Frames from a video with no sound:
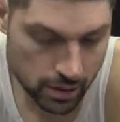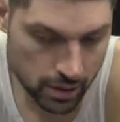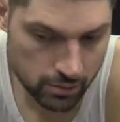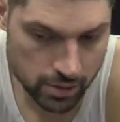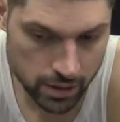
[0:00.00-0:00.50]
I
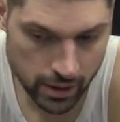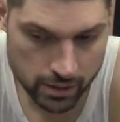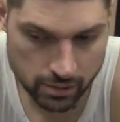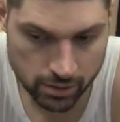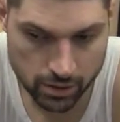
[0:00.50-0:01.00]
think we still had
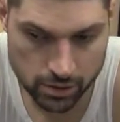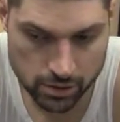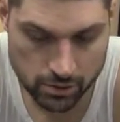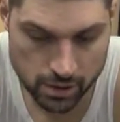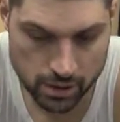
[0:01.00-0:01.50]
some good looks
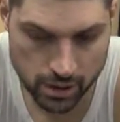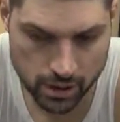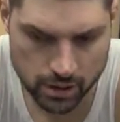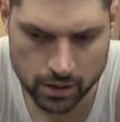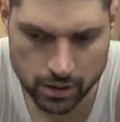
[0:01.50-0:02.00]
towards the
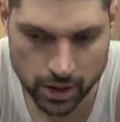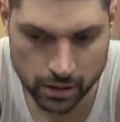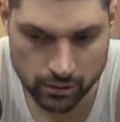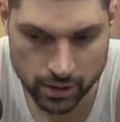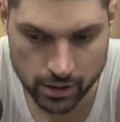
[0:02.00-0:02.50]
end uh, out
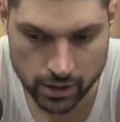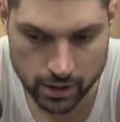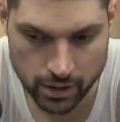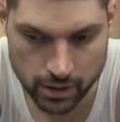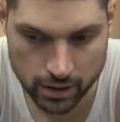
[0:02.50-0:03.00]
of it,
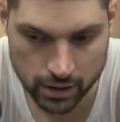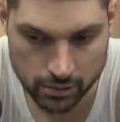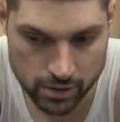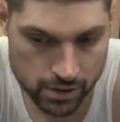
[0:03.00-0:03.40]
and we